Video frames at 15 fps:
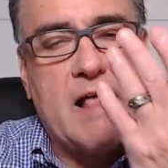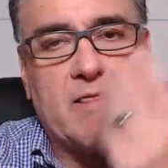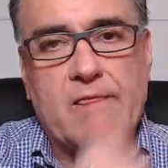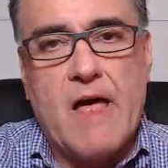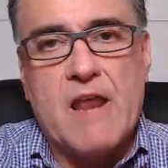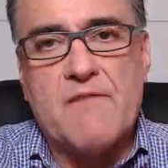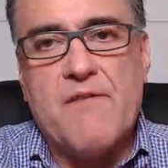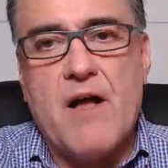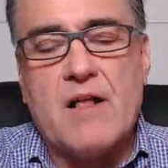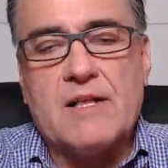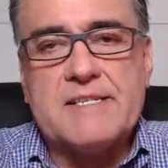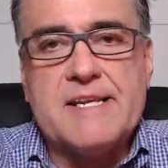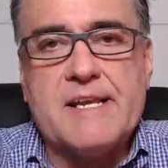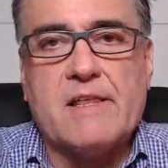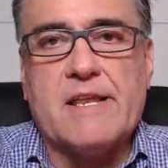A lot of
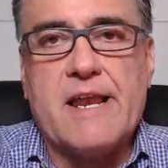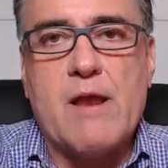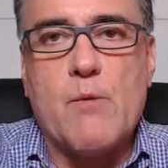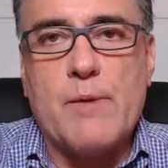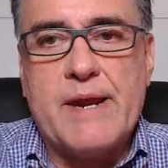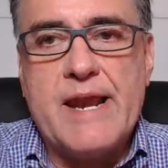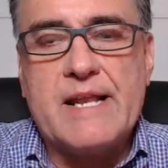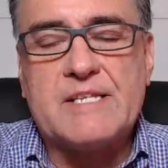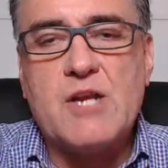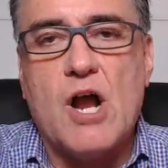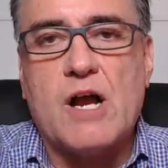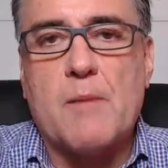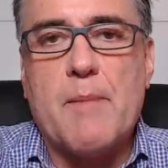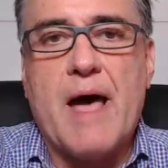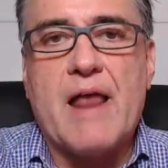volatility, and we need to
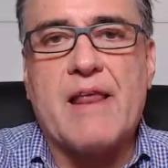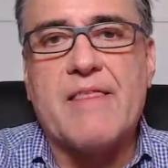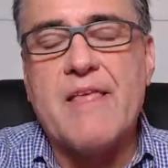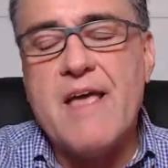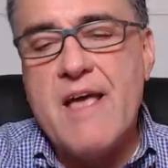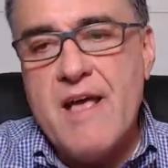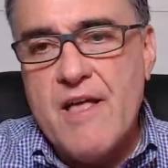talk about it.